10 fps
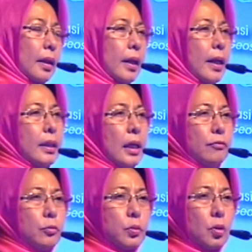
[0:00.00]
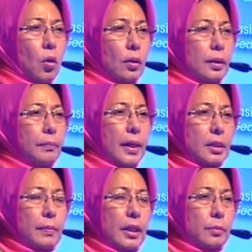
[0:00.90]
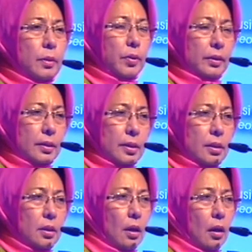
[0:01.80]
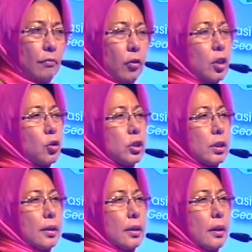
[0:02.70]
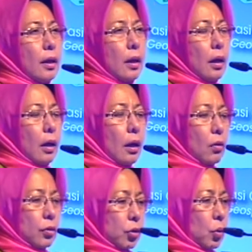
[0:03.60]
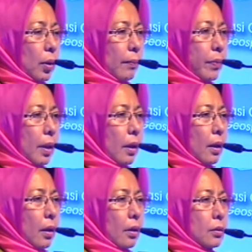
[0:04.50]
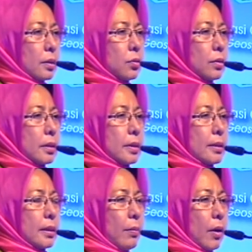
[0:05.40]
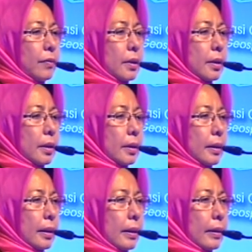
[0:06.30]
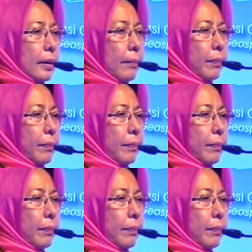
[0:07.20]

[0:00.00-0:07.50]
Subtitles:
And they have to put all the best management practices for erosion control. So these are some of the